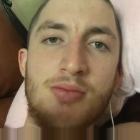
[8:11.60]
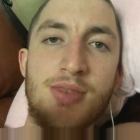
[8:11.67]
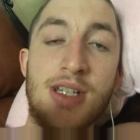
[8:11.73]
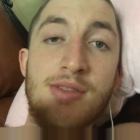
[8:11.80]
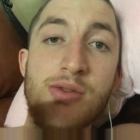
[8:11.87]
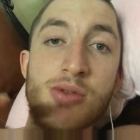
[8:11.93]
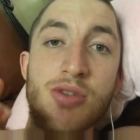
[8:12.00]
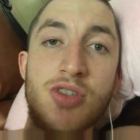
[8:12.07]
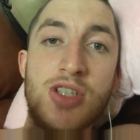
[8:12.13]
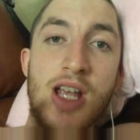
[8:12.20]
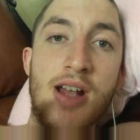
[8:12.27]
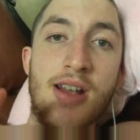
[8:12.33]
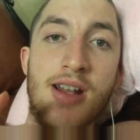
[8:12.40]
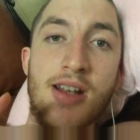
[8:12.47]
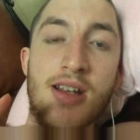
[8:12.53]
give you a
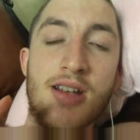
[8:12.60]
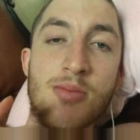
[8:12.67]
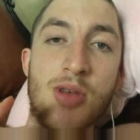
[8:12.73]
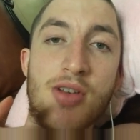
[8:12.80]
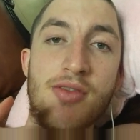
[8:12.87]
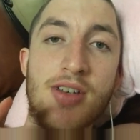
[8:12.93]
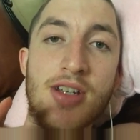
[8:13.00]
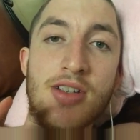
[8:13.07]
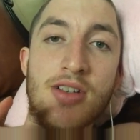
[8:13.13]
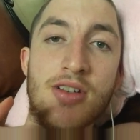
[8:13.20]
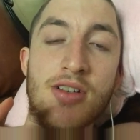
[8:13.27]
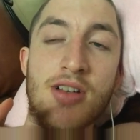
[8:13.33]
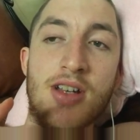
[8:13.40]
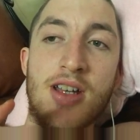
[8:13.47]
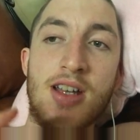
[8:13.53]
shout out in my video
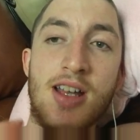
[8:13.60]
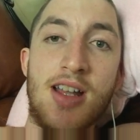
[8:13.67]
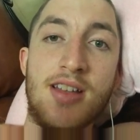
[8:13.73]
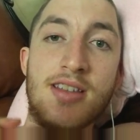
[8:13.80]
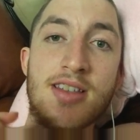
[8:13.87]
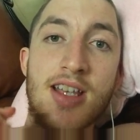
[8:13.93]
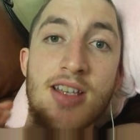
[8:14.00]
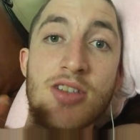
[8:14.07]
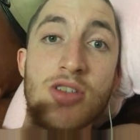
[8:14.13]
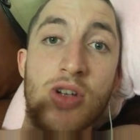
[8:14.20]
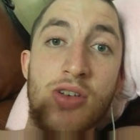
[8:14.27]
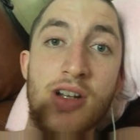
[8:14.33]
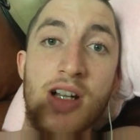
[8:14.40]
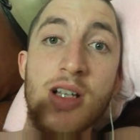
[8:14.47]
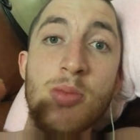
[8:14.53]
and say
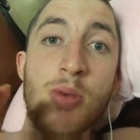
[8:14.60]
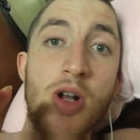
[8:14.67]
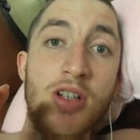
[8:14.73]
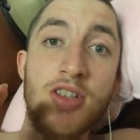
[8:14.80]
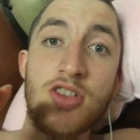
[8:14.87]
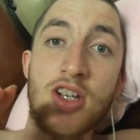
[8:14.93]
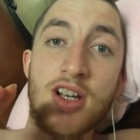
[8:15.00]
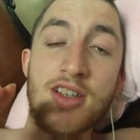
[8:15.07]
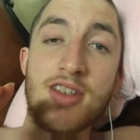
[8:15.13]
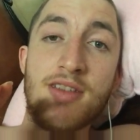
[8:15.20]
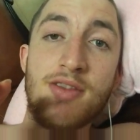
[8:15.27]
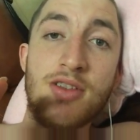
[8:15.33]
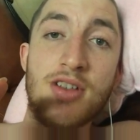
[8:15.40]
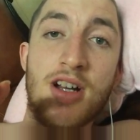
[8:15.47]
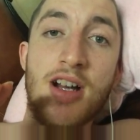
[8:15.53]
sorry. I'll apologize.
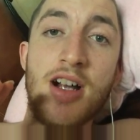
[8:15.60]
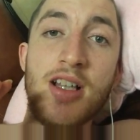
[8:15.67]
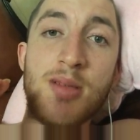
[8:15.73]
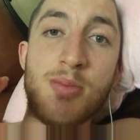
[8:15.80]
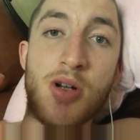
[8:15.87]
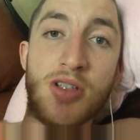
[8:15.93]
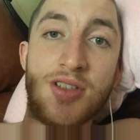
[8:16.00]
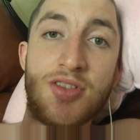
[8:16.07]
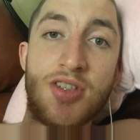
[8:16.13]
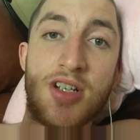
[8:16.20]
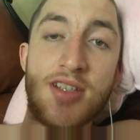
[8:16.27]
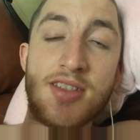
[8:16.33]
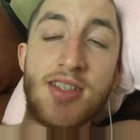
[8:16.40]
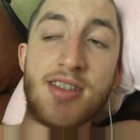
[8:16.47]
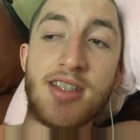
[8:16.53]
If you die, I'll
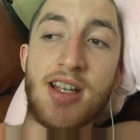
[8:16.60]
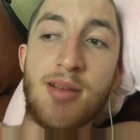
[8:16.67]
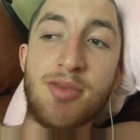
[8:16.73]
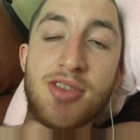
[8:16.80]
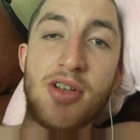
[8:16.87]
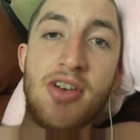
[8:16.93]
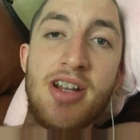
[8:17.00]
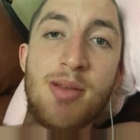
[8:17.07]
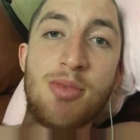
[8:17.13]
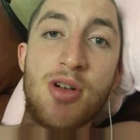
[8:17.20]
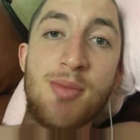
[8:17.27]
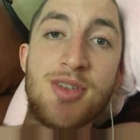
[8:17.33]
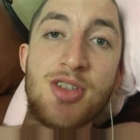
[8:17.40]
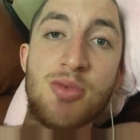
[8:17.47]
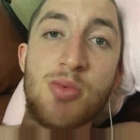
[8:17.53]
apologize and say, I'm sorry, I
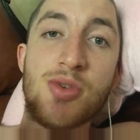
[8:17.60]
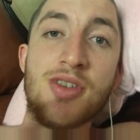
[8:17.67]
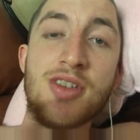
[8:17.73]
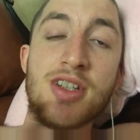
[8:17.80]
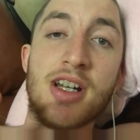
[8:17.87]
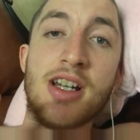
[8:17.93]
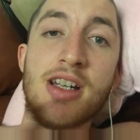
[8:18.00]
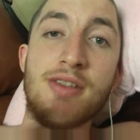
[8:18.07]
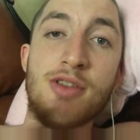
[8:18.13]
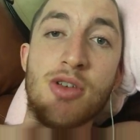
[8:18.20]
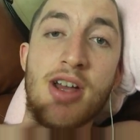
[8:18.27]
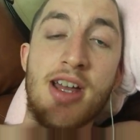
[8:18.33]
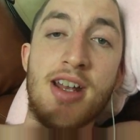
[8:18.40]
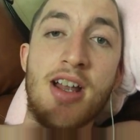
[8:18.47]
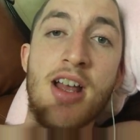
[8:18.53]
promise you wouldn't die if you
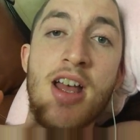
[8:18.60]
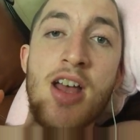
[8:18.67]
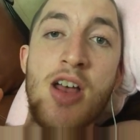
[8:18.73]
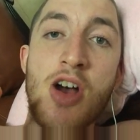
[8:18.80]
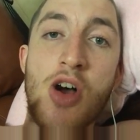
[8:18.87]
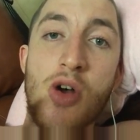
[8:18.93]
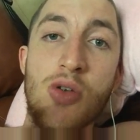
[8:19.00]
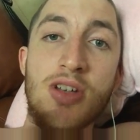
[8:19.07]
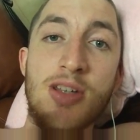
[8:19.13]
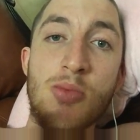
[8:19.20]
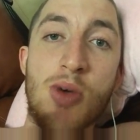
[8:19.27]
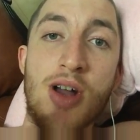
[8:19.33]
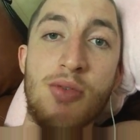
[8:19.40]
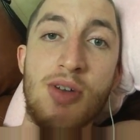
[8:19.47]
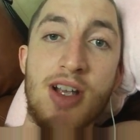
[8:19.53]
ate only
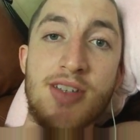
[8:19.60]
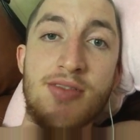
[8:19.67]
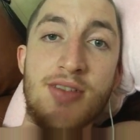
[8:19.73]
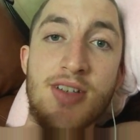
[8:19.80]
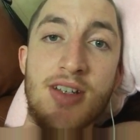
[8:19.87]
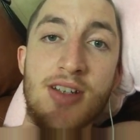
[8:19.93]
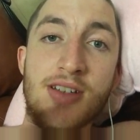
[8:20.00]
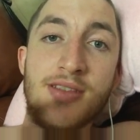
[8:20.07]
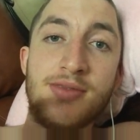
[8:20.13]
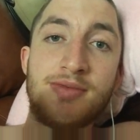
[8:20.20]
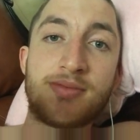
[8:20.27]
white rice for dinner.